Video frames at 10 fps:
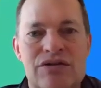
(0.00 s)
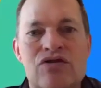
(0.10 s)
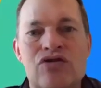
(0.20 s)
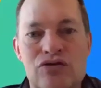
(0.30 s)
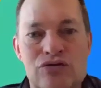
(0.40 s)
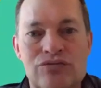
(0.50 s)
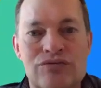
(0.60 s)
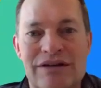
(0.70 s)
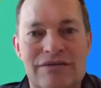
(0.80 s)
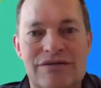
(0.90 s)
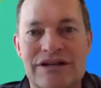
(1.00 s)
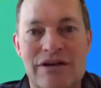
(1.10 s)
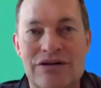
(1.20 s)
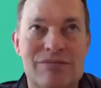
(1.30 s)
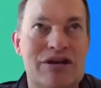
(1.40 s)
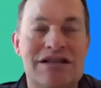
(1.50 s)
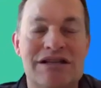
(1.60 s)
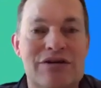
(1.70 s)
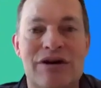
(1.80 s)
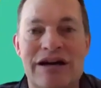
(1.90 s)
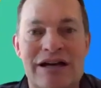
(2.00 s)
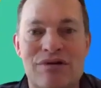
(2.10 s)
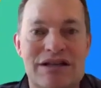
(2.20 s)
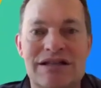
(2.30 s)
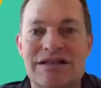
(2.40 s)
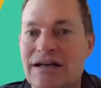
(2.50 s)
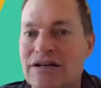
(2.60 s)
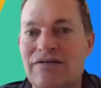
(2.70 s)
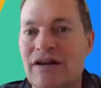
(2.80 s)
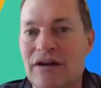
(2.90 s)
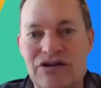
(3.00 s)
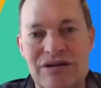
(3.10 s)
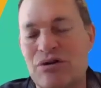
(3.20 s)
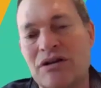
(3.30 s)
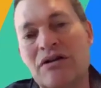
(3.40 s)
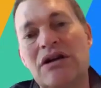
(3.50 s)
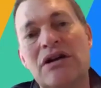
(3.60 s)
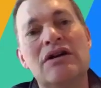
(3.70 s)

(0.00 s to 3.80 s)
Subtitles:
Google LGBTQIA plus executive fellowship, and